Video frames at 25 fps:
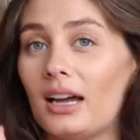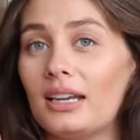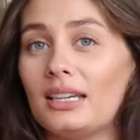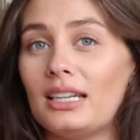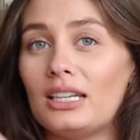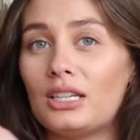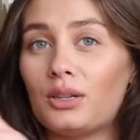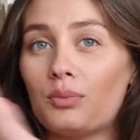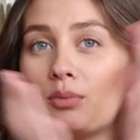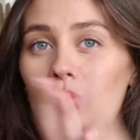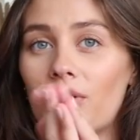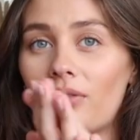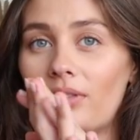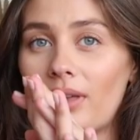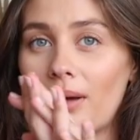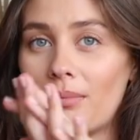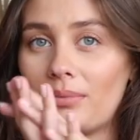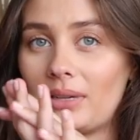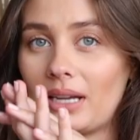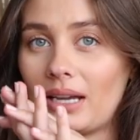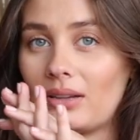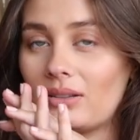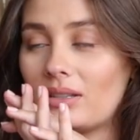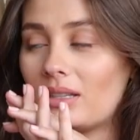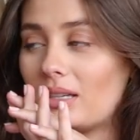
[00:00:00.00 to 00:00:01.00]
I need to move them
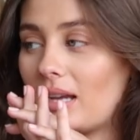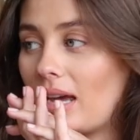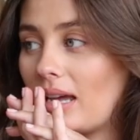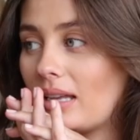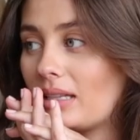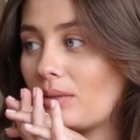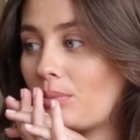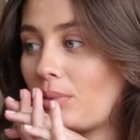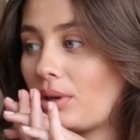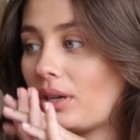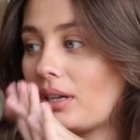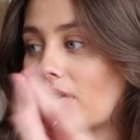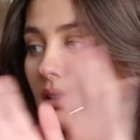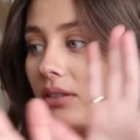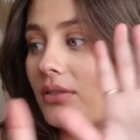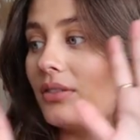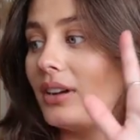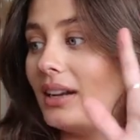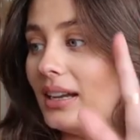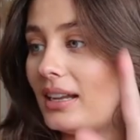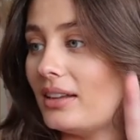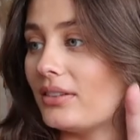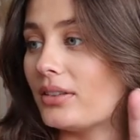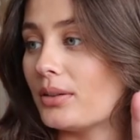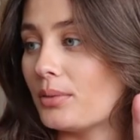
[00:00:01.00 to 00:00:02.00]
downstairs, because if I
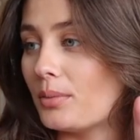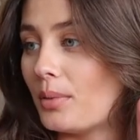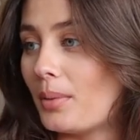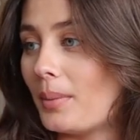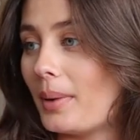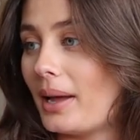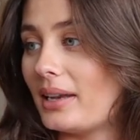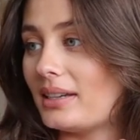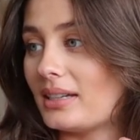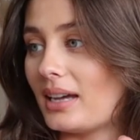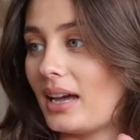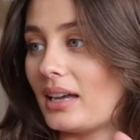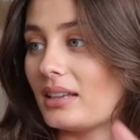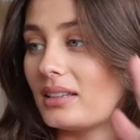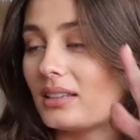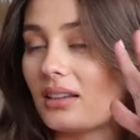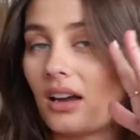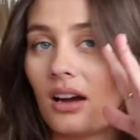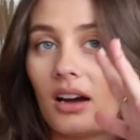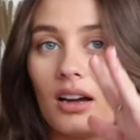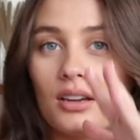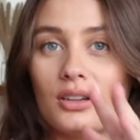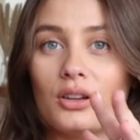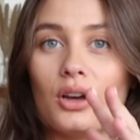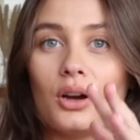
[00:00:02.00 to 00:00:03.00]
leave them on my desk,
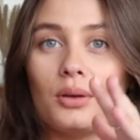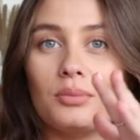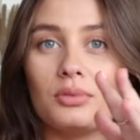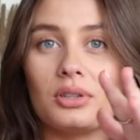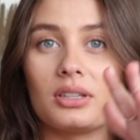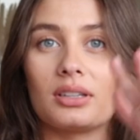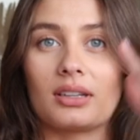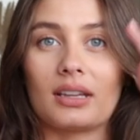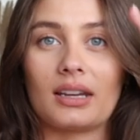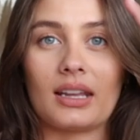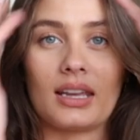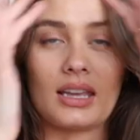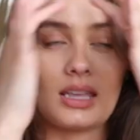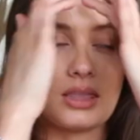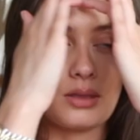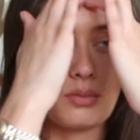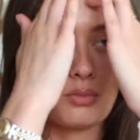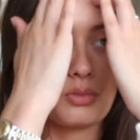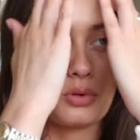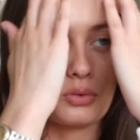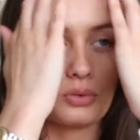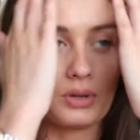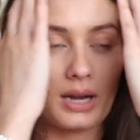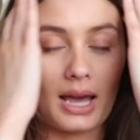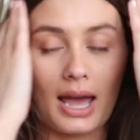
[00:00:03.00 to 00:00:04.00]
I know I'm just going to eat
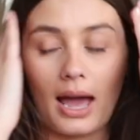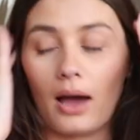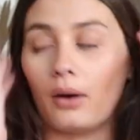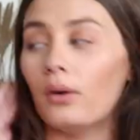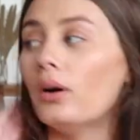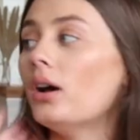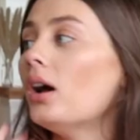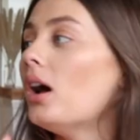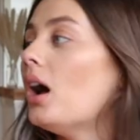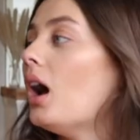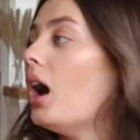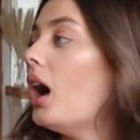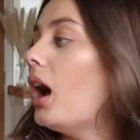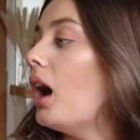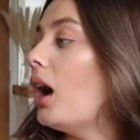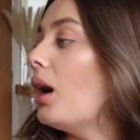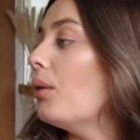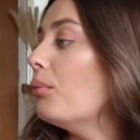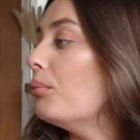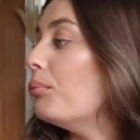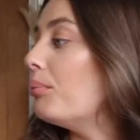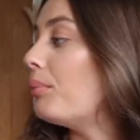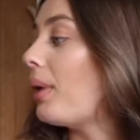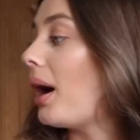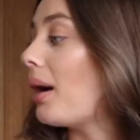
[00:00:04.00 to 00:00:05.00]
them all now. But
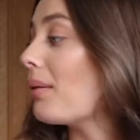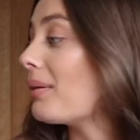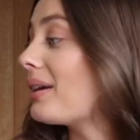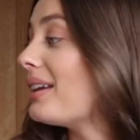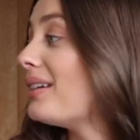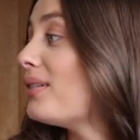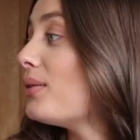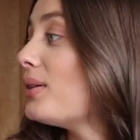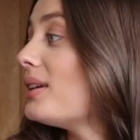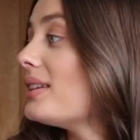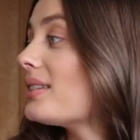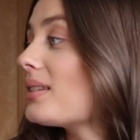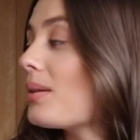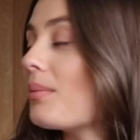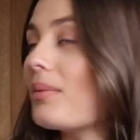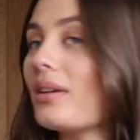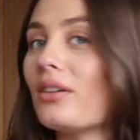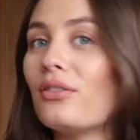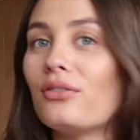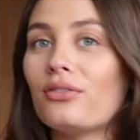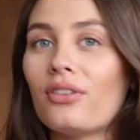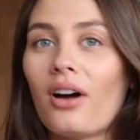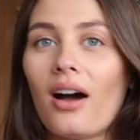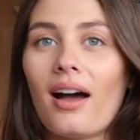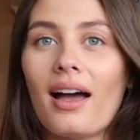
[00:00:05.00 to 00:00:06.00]
I'm going to eat
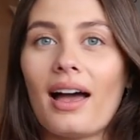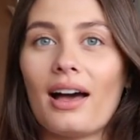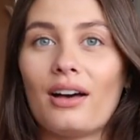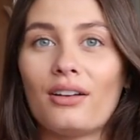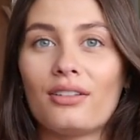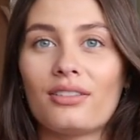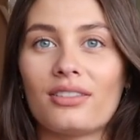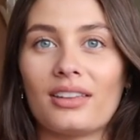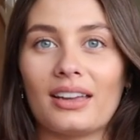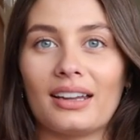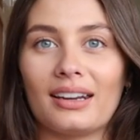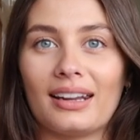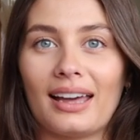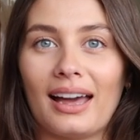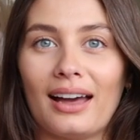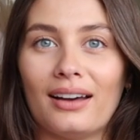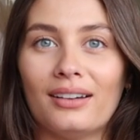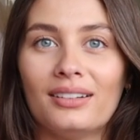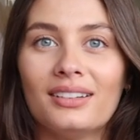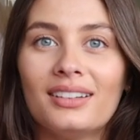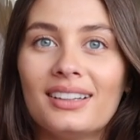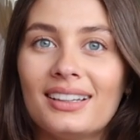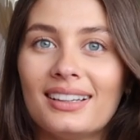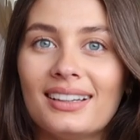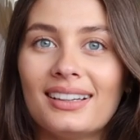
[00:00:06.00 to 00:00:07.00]
something far healthier
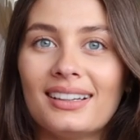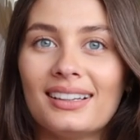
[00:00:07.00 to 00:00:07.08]
now.